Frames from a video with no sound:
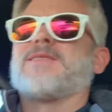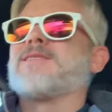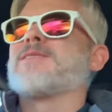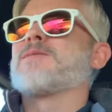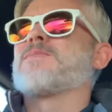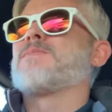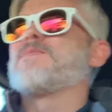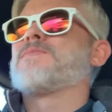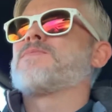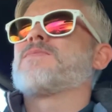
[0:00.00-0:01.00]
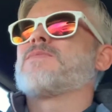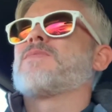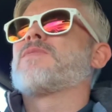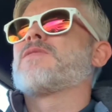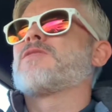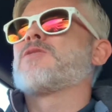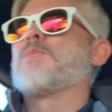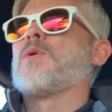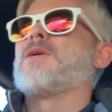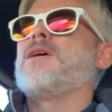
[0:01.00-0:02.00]
A
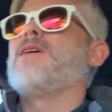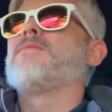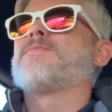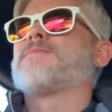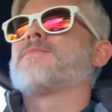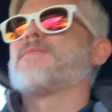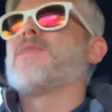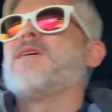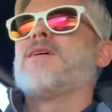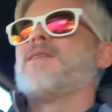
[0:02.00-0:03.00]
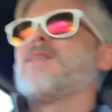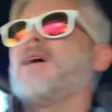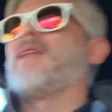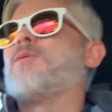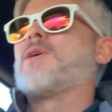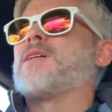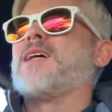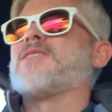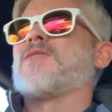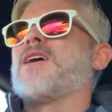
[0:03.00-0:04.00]
sporty, I don't know what
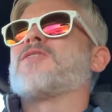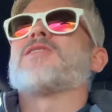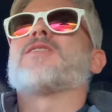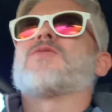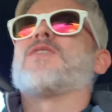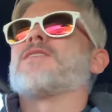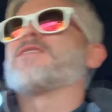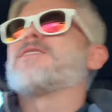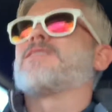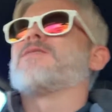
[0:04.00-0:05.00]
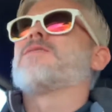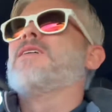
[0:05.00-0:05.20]
classification this falls into.